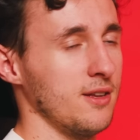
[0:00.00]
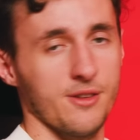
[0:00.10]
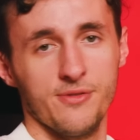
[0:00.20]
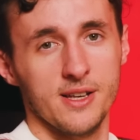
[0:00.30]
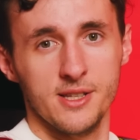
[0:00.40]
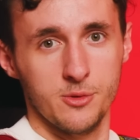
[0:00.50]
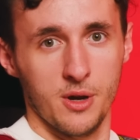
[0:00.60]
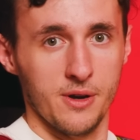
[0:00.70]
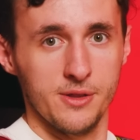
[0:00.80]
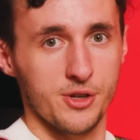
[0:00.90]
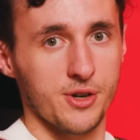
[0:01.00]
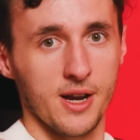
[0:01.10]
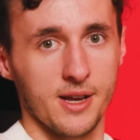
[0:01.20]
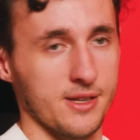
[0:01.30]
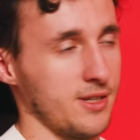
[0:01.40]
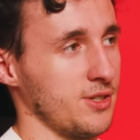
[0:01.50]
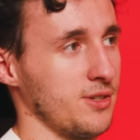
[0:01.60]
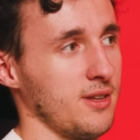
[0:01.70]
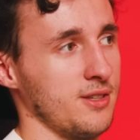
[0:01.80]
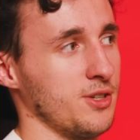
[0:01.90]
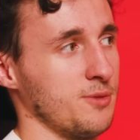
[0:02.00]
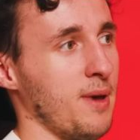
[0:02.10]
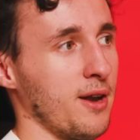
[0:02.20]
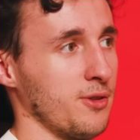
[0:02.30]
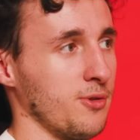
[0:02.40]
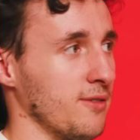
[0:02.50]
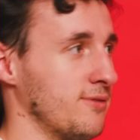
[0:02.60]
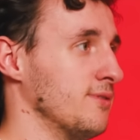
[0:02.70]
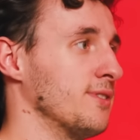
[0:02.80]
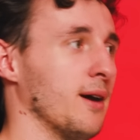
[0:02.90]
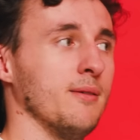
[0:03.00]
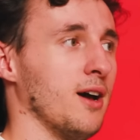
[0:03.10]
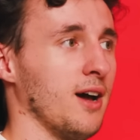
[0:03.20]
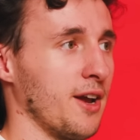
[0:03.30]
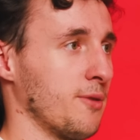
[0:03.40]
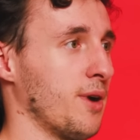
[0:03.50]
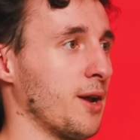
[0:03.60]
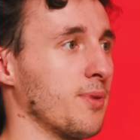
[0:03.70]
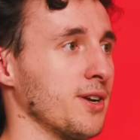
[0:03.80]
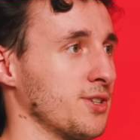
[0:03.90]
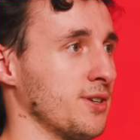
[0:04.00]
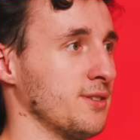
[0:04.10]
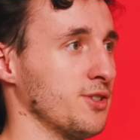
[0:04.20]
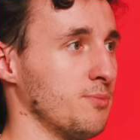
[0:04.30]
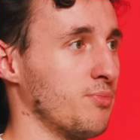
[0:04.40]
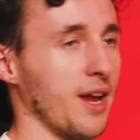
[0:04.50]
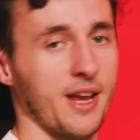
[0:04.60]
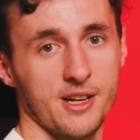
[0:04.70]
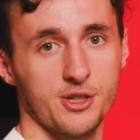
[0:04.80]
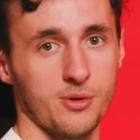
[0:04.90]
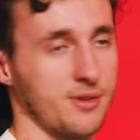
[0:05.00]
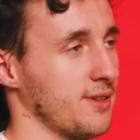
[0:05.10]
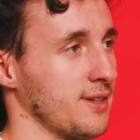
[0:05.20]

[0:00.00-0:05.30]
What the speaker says: the fastest way around the track is it's just better to have that higher brake pressure and just brake in a shorter